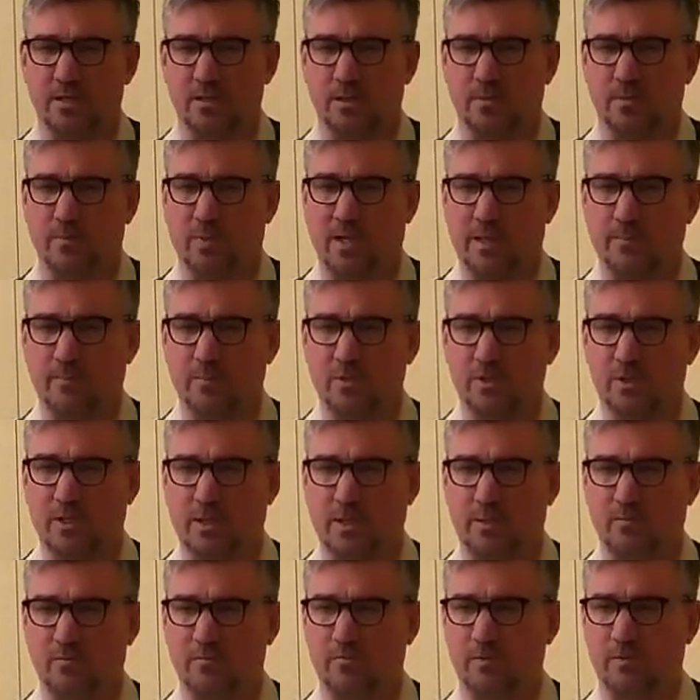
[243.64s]
that
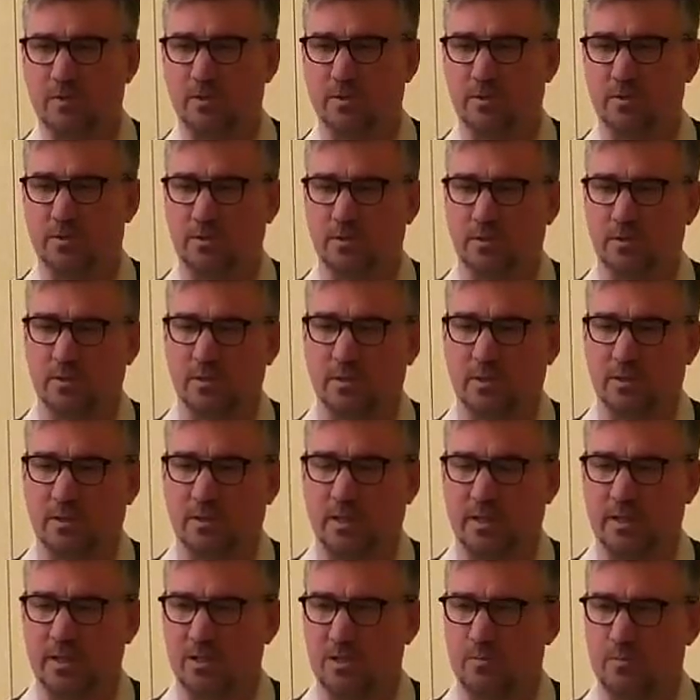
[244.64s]
Padmasambhava
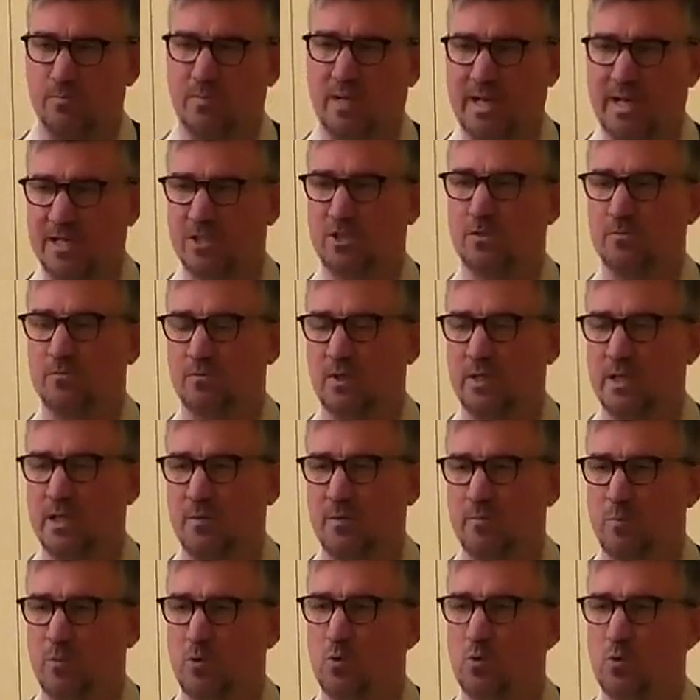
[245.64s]
is massively
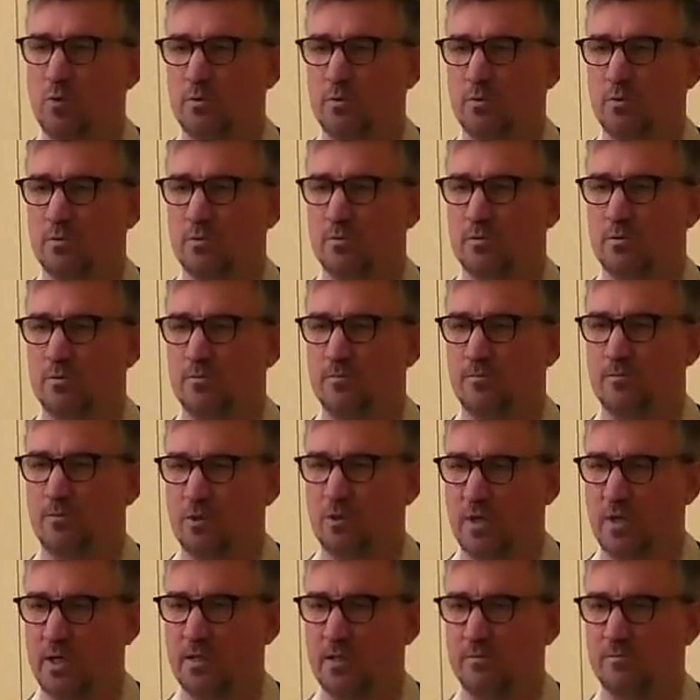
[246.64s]
important
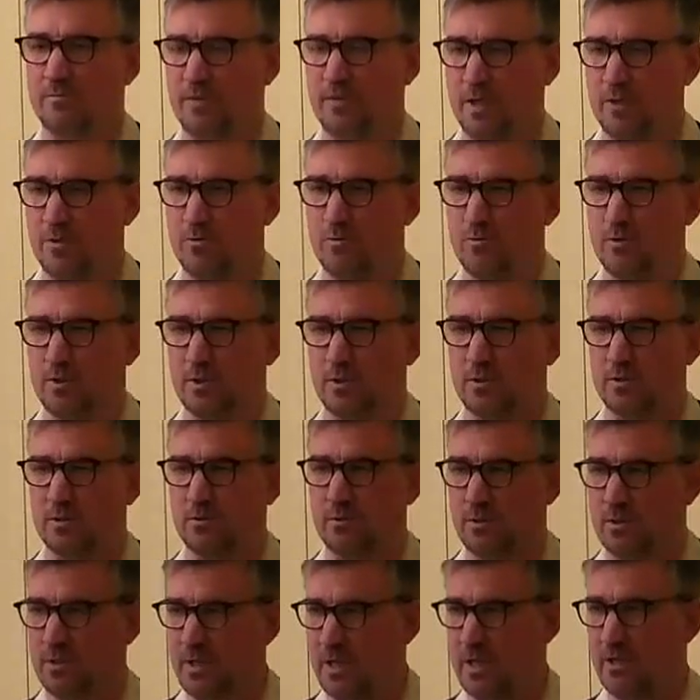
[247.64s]
for our founder
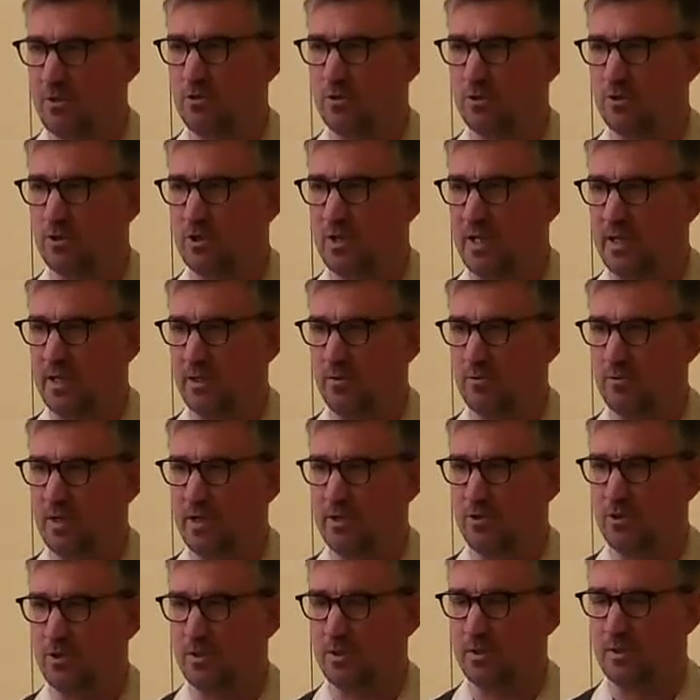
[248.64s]
and teacher,
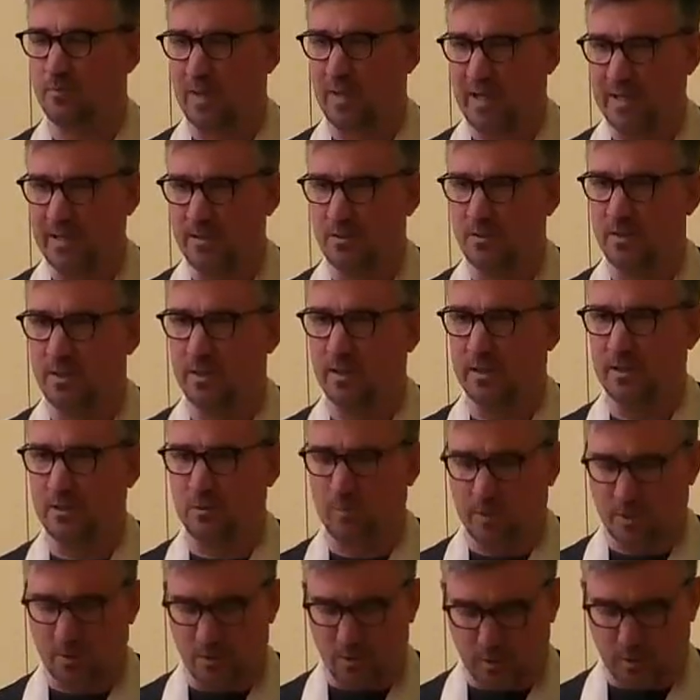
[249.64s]
Sangharakshita Bhante, as
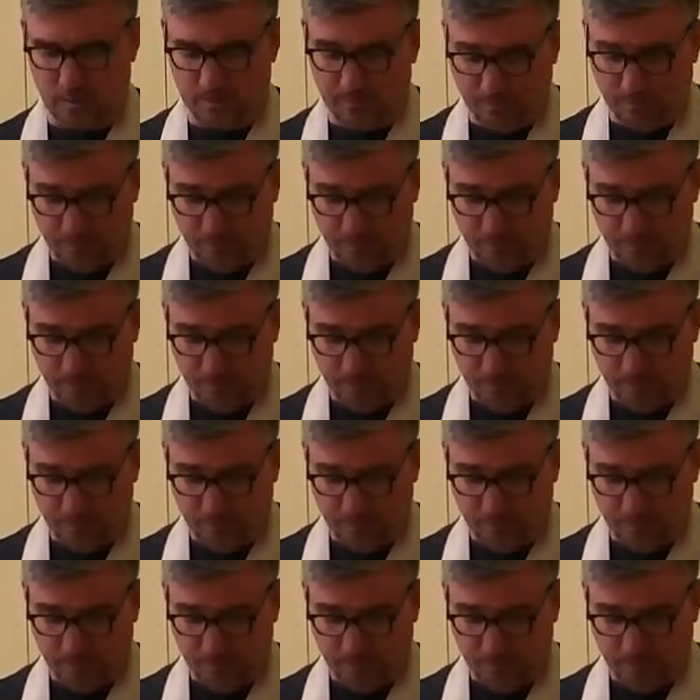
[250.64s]
we call